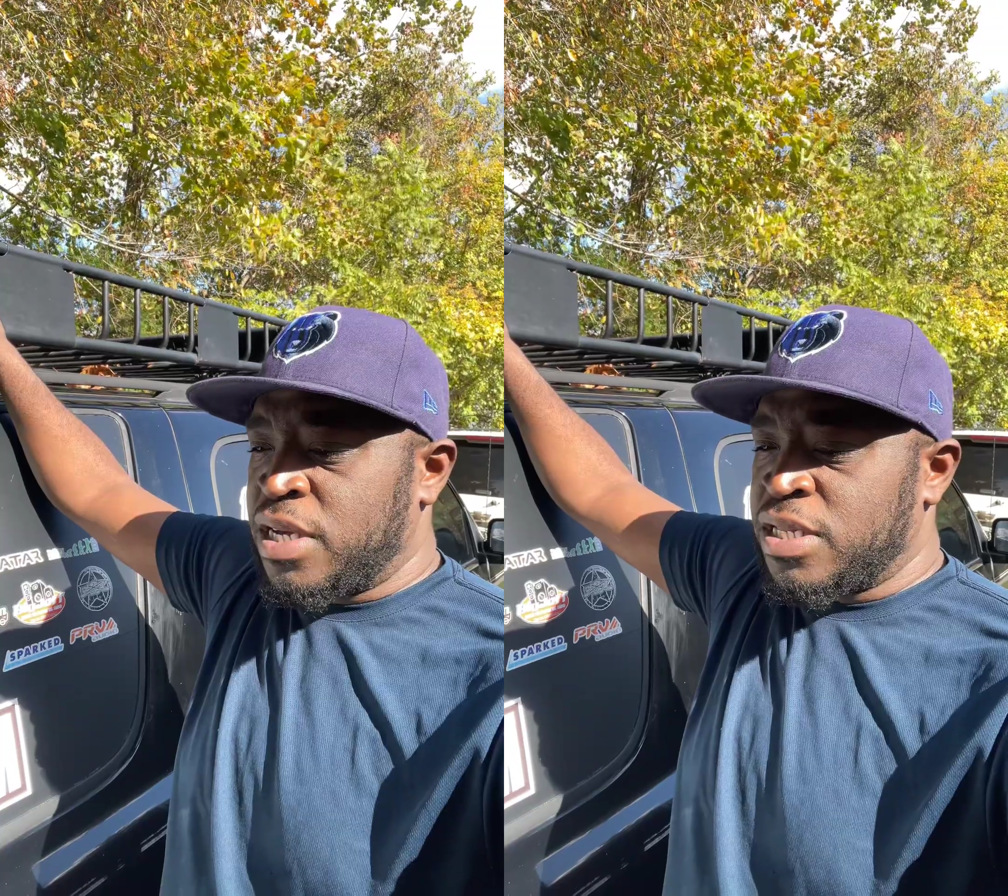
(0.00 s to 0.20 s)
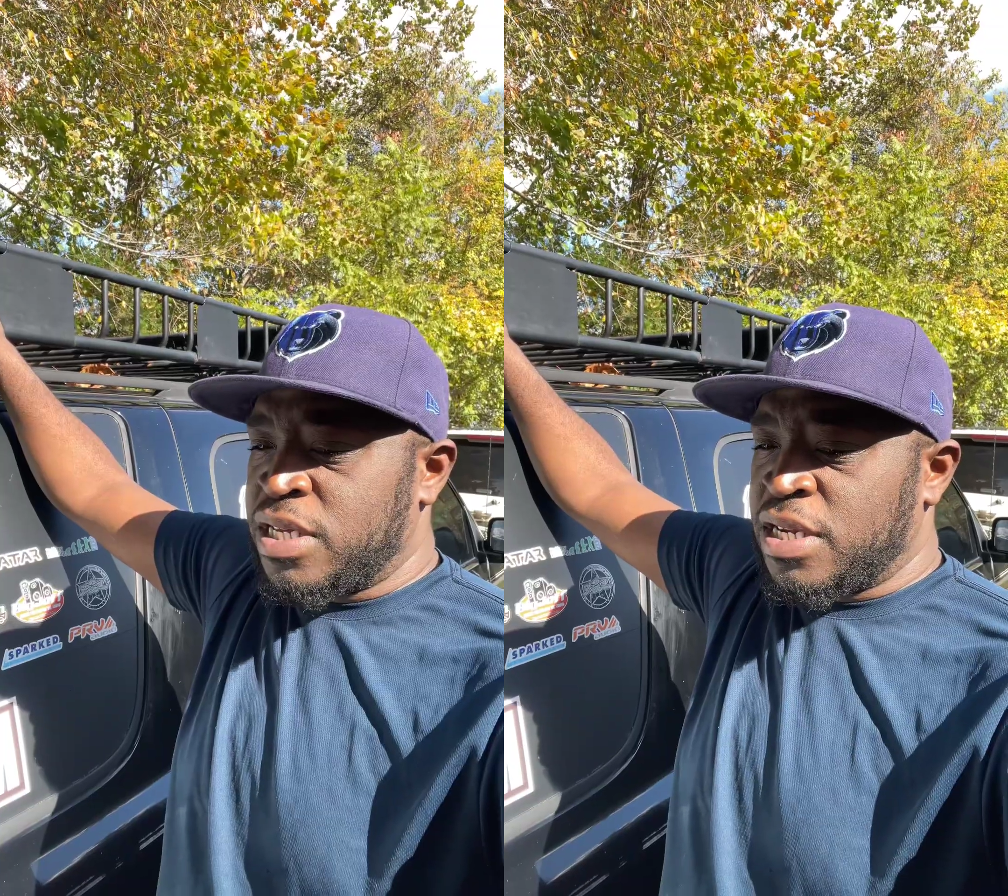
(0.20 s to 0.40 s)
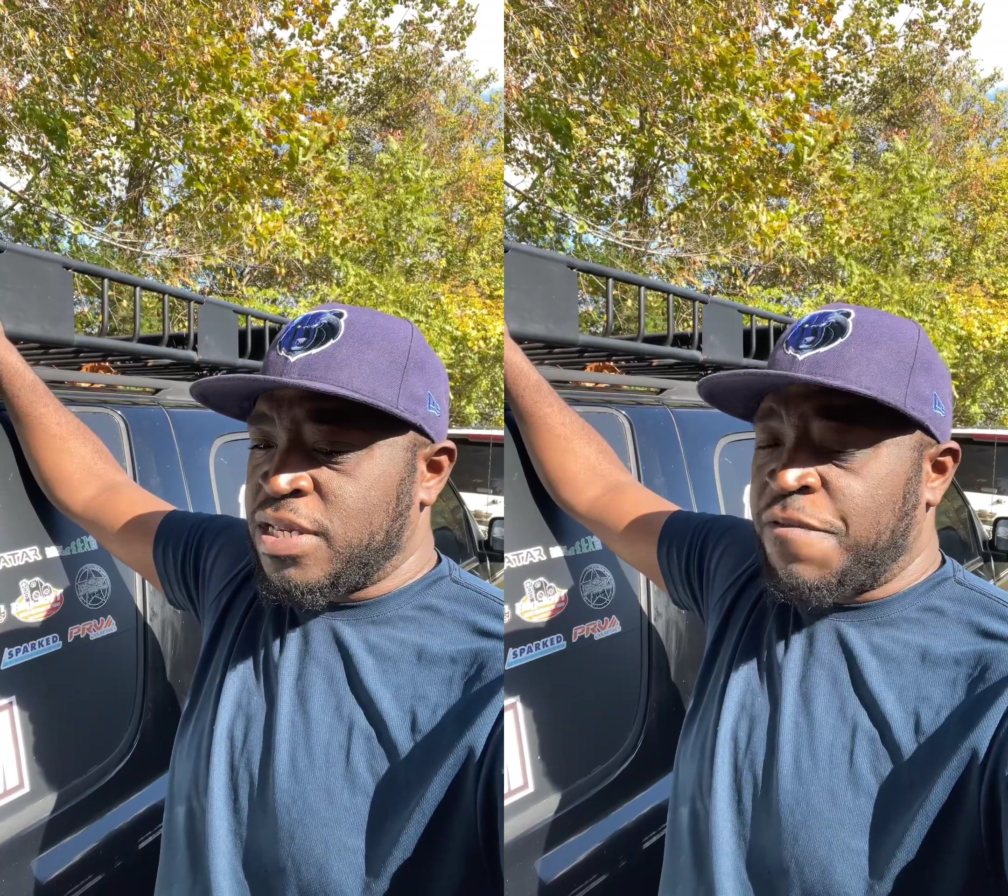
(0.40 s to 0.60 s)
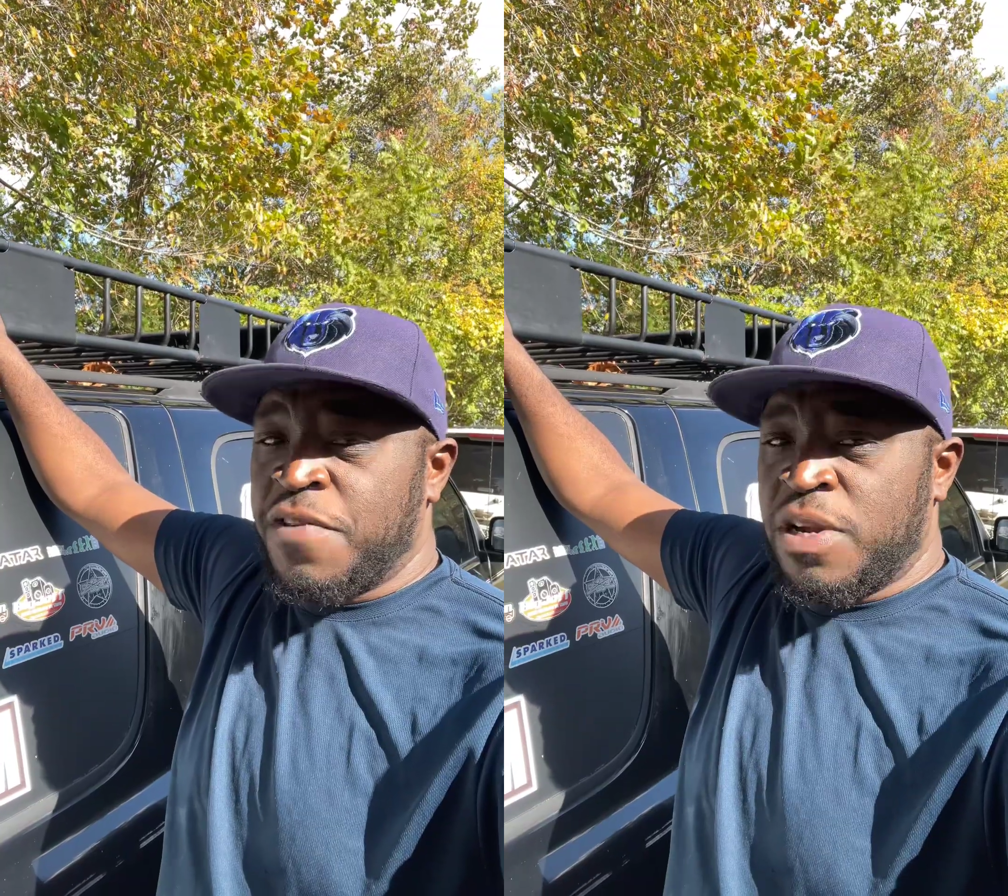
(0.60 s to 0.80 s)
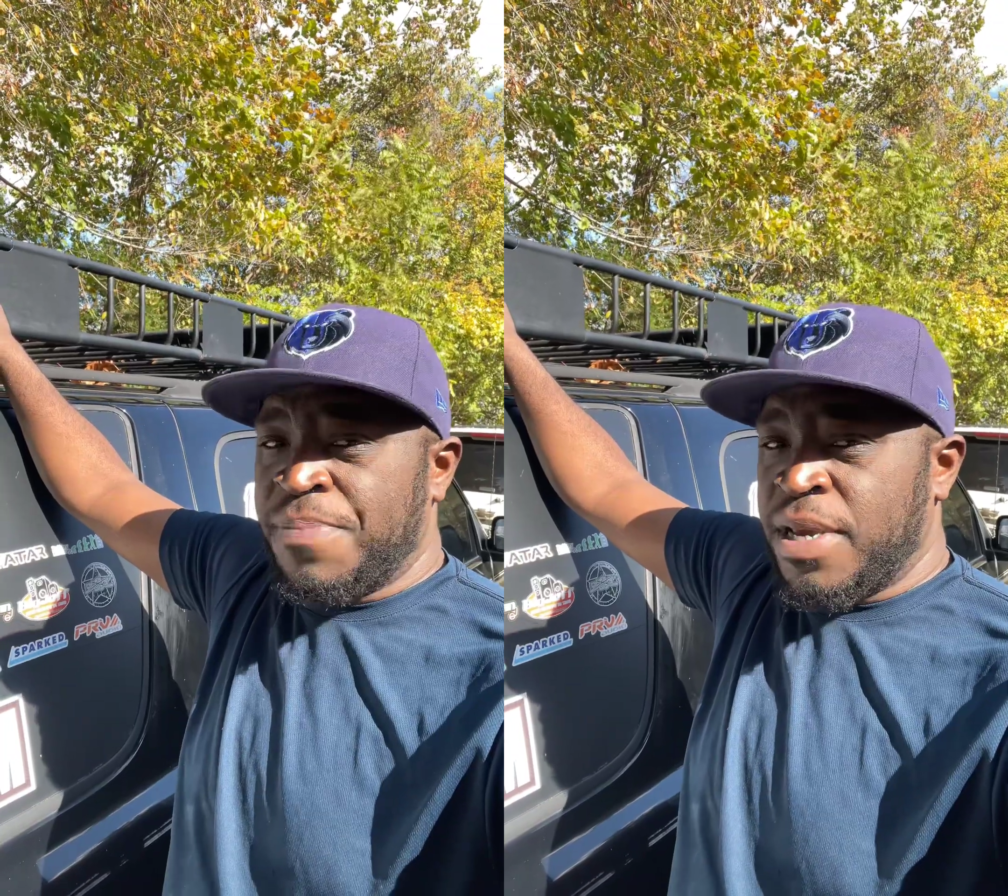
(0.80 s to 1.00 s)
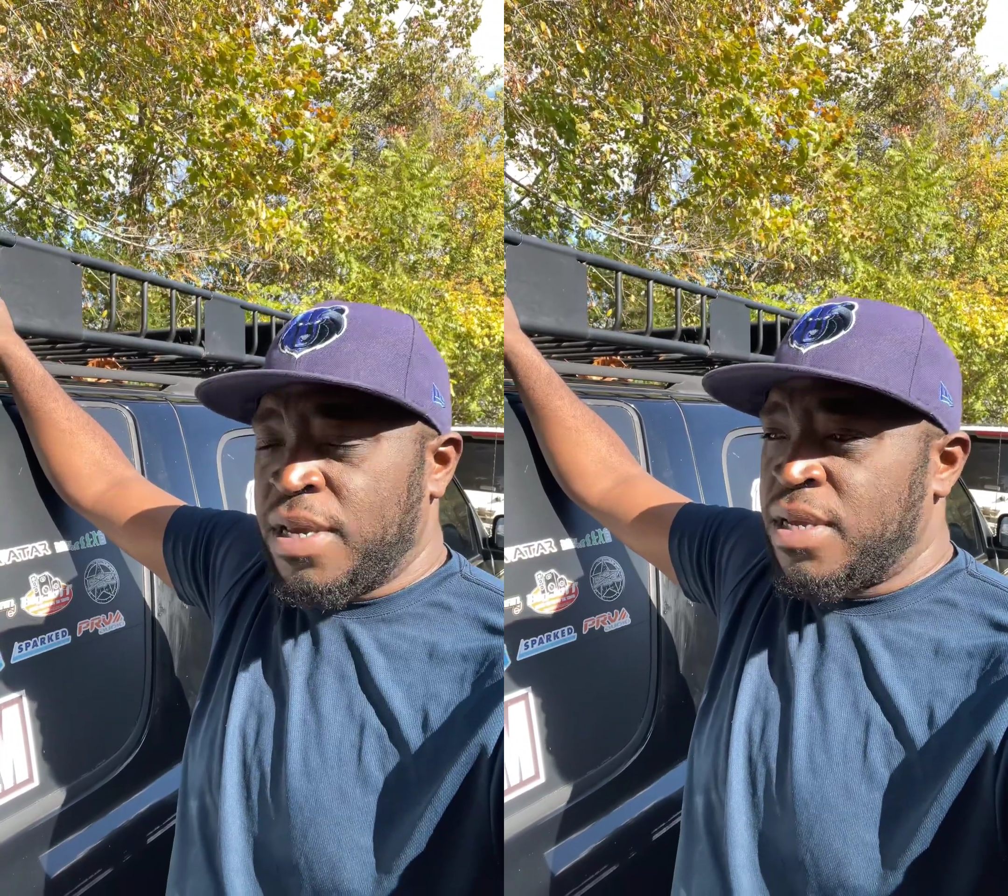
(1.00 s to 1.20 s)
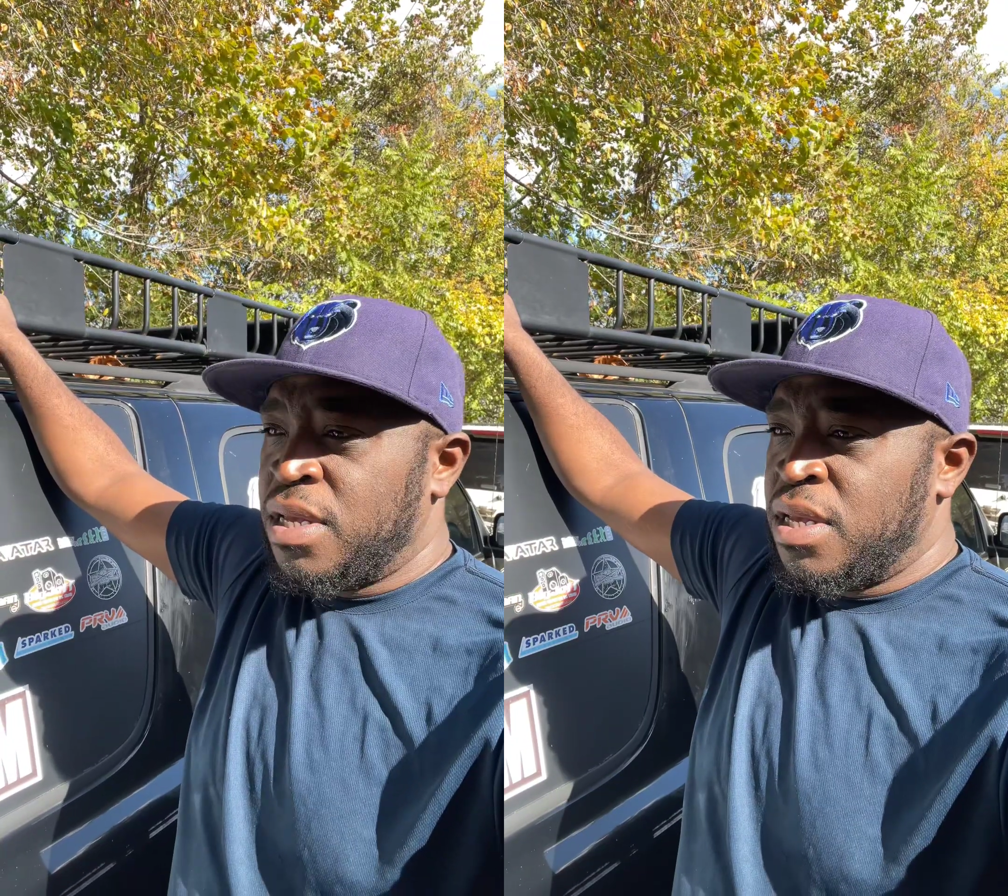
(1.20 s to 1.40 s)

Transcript: like that, like the Phillip head.